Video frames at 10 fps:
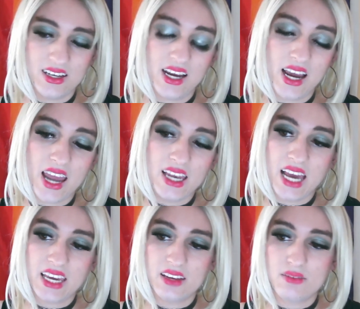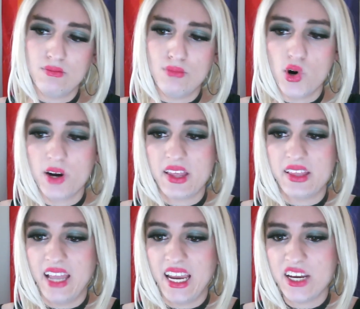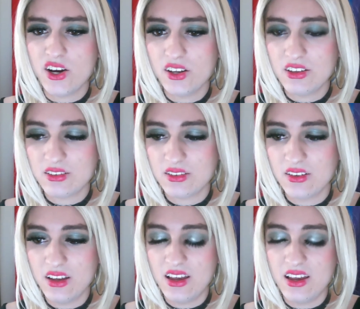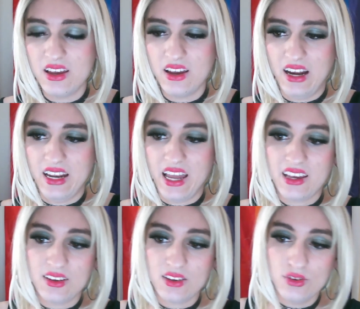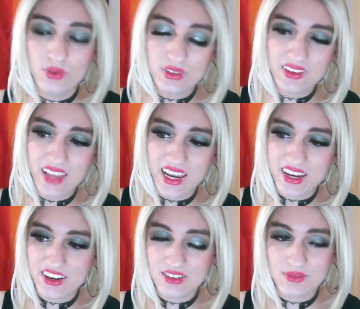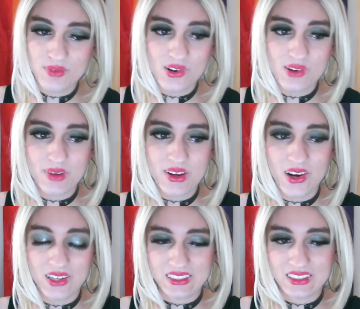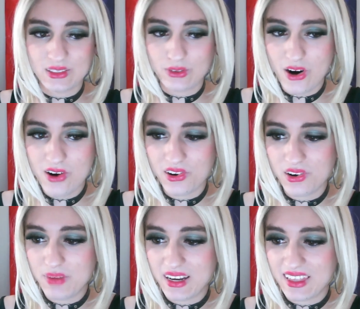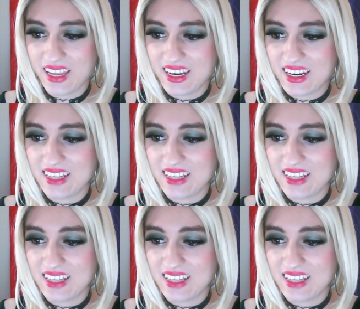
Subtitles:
I like it more than Latios. I like using Latios more because it's stronger, but Latios